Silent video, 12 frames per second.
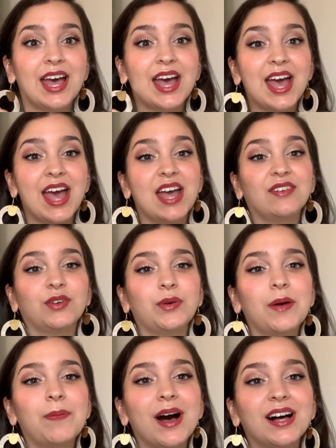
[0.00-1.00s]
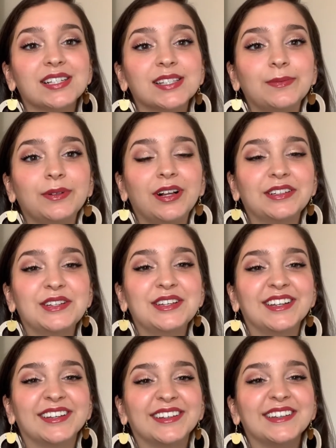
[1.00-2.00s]
every way possible on
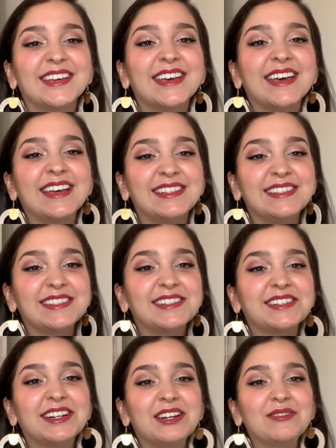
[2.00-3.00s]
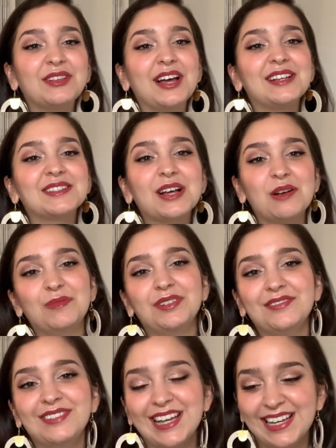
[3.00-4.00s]
Instagram the last couple
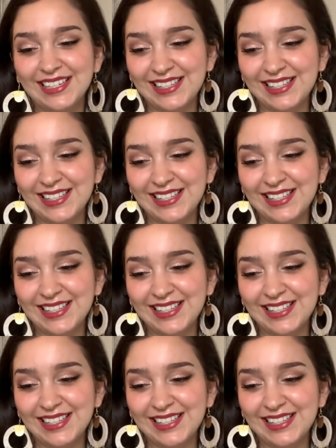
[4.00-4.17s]
of days.